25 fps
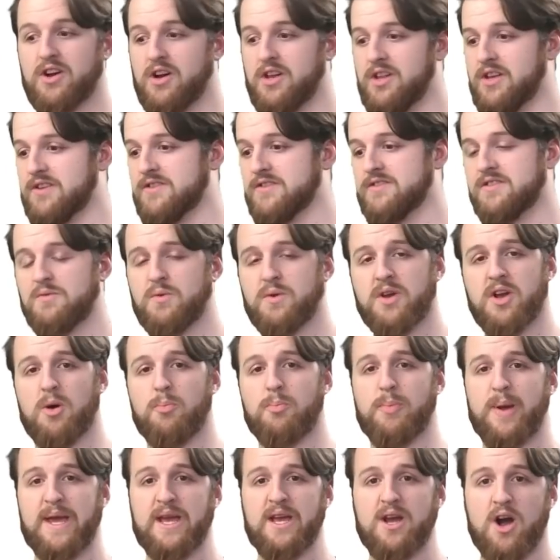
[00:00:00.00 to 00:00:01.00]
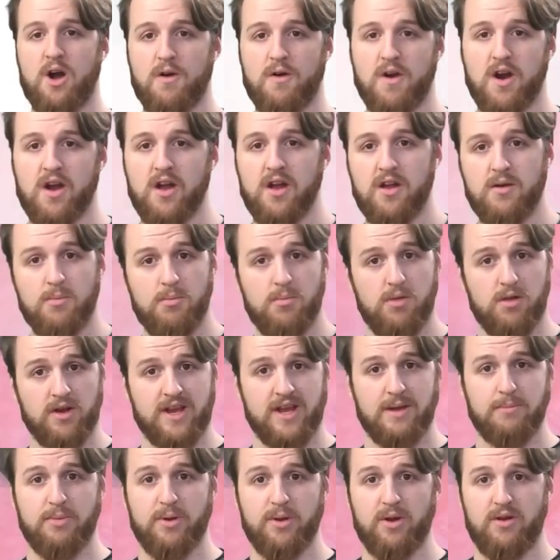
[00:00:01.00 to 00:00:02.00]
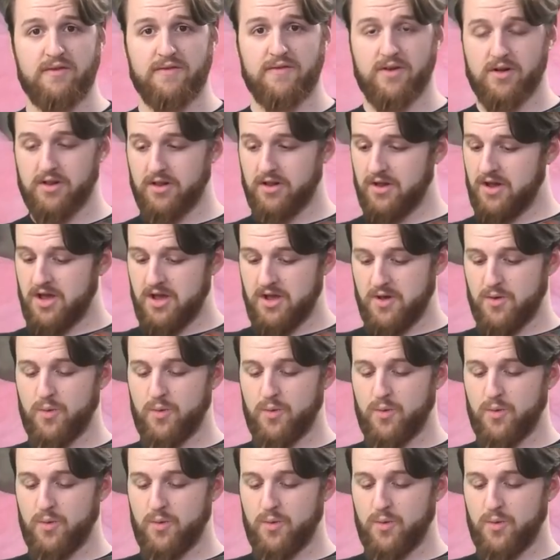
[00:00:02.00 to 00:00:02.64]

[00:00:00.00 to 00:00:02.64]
colours. We've got pink horror, looking beautiful.